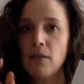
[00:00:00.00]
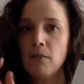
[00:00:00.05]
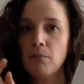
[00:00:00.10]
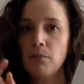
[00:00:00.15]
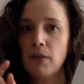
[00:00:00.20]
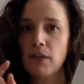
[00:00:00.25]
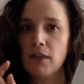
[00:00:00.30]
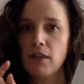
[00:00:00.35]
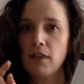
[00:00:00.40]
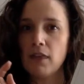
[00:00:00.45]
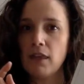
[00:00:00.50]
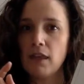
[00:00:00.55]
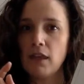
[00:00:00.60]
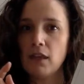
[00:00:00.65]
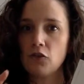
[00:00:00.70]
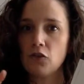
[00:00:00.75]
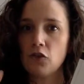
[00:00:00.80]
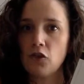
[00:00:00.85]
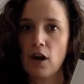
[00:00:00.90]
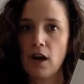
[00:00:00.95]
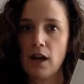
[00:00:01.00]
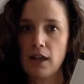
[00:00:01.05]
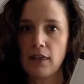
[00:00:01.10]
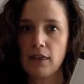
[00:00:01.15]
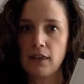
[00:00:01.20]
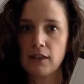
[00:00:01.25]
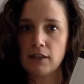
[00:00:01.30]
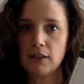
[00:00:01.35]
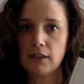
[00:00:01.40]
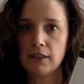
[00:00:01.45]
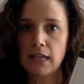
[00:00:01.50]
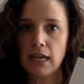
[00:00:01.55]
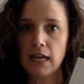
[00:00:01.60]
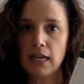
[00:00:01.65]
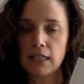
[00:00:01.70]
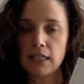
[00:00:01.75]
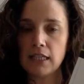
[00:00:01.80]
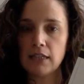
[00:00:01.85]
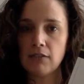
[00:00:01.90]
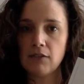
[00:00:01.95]
but the try this
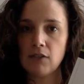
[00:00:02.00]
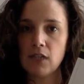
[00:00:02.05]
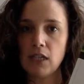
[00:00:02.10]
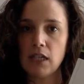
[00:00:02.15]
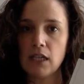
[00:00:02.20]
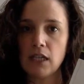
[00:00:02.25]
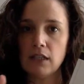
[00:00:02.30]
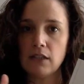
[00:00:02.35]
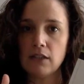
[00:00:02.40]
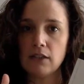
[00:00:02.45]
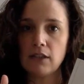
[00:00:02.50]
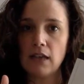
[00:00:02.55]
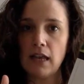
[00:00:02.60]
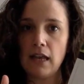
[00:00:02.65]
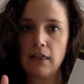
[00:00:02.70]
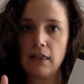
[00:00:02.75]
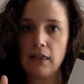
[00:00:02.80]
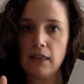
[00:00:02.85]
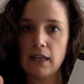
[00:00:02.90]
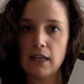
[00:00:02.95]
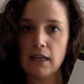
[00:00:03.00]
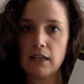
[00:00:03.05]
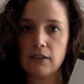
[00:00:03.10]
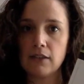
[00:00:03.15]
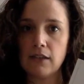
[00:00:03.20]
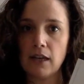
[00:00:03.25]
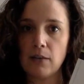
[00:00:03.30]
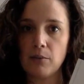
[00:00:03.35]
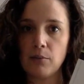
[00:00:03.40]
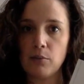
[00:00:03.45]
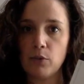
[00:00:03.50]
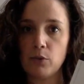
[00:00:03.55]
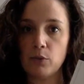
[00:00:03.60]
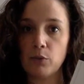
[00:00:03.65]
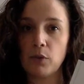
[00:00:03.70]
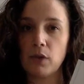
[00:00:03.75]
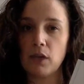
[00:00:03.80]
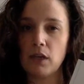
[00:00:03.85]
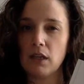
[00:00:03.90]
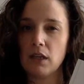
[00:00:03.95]
activities and the example
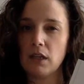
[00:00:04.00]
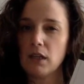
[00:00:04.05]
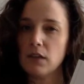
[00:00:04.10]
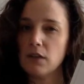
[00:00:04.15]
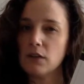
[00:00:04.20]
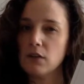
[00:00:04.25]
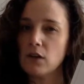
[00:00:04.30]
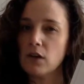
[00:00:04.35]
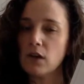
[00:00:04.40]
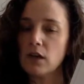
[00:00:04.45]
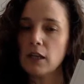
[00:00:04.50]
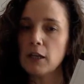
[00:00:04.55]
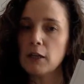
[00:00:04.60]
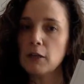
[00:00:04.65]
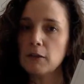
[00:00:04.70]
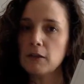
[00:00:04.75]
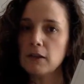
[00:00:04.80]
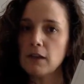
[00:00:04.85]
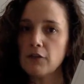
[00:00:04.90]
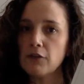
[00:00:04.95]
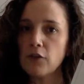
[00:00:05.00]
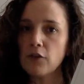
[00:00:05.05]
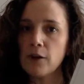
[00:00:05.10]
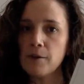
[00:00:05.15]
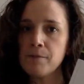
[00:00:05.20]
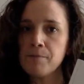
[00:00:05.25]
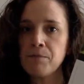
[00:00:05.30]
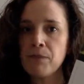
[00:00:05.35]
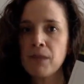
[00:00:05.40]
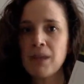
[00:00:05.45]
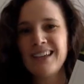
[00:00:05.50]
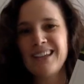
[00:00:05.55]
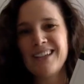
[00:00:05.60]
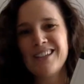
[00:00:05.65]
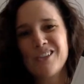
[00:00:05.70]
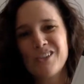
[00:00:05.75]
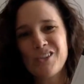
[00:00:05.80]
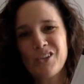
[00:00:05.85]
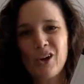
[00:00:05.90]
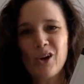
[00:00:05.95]
readings are a little different.
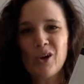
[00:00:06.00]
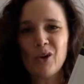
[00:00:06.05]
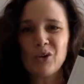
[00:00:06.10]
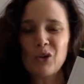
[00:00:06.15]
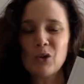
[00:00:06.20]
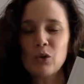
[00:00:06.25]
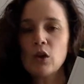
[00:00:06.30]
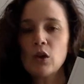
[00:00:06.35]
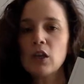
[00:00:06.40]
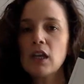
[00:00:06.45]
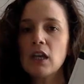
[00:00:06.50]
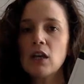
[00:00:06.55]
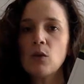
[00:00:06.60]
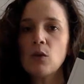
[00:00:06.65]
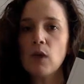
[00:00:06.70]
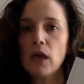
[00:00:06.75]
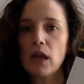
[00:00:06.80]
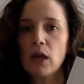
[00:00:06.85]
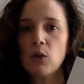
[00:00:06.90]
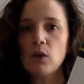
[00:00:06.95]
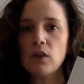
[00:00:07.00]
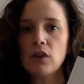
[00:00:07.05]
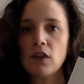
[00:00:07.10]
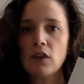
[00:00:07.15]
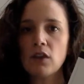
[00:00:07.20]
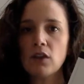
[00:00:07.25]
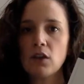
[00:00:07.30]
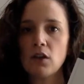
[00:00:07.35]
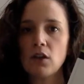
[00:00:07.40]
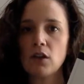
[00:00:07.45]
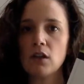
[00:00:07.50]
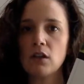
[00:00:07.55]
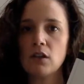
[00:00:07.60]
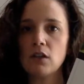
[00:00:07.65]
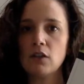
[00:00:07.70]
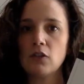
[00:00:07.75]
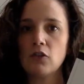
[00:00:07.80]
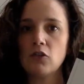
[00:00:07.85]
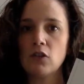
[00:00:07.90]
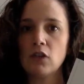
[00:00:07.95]
So you could get away with the 3rd
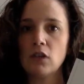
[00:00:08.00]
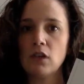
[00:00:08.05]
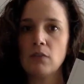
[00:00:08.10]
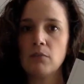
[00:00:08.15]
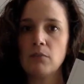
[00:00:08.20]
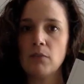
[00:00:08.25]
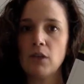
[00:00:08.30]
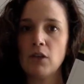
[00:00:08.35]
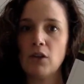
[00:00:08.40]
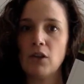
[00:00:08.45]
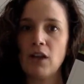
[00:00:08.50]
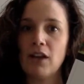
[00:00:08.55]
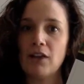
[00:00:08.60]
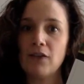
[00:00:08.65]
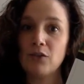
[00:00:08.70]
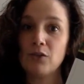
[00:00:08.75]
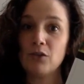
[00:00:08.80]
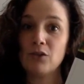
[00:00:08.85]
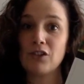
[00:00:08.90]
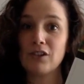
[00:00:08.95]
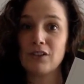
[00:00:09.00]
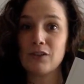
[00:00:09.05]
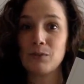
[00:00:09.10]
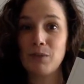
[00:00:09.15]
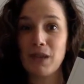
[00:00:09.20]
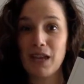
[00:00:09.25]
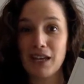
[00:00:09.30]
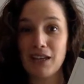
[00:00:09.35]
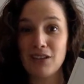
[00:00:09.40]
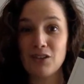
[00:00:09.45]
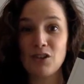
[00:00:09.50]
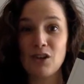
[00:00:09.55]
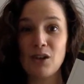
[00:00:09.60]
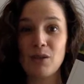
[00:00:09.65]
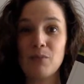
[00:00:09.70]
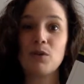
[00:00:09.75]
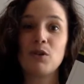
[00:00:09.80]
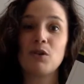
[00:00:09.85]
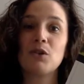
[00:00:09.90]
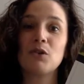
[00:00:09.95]
edition, but you'll have to adjust page
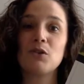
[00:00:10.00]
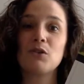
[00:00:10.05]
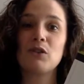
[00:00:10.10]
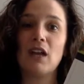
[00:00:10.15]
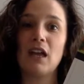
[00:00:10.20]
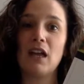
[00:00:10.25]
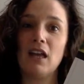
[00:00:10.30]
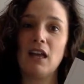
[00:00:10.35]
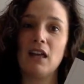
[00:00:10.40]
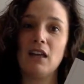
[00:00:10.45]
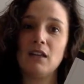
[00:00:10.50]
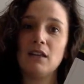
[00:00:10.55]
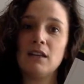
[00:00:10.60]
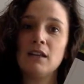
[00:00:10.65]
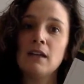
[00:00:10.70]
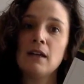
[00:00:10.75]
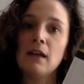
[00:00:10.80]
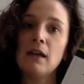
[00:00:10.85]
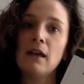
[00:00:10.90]
numbers and